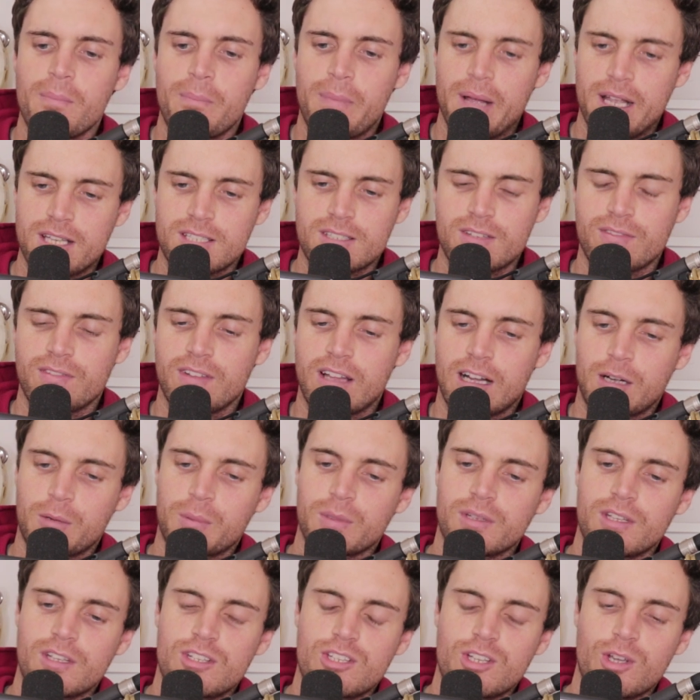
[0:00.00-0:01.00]
Best of luck
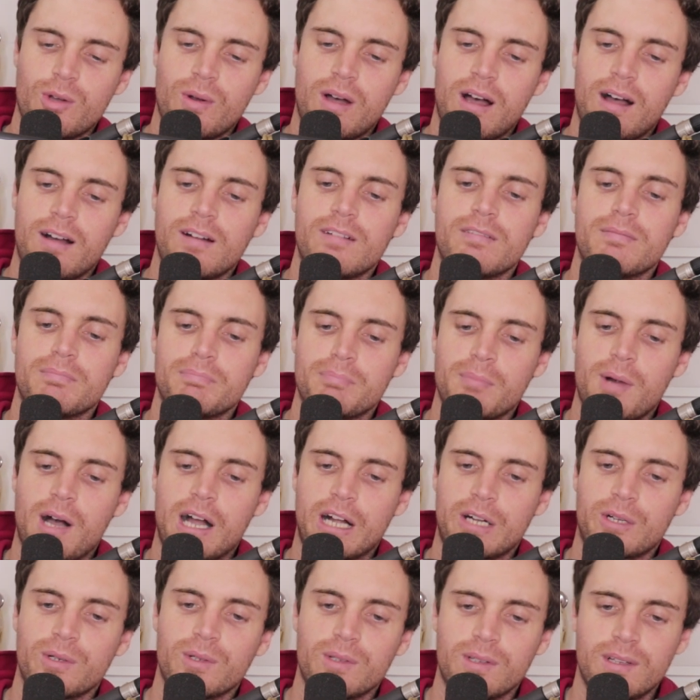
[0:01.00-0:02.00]
with the tour,
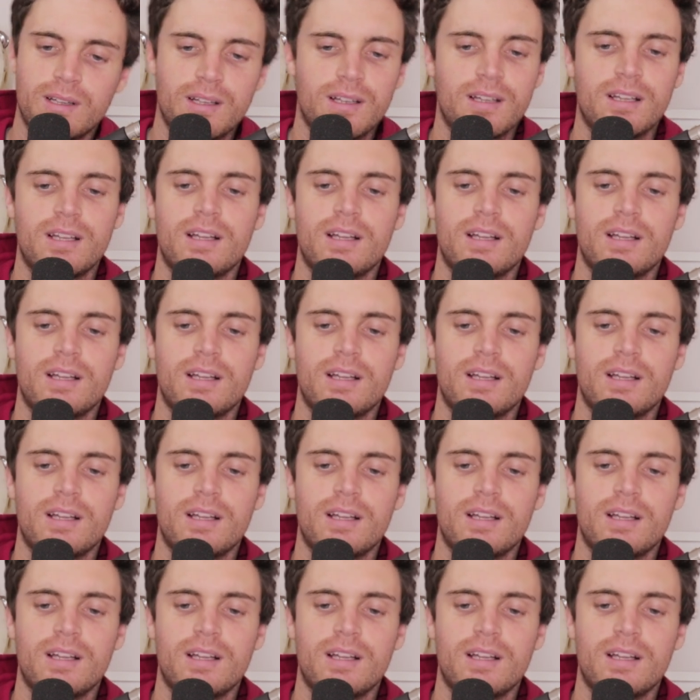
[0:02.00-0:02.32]
Michael.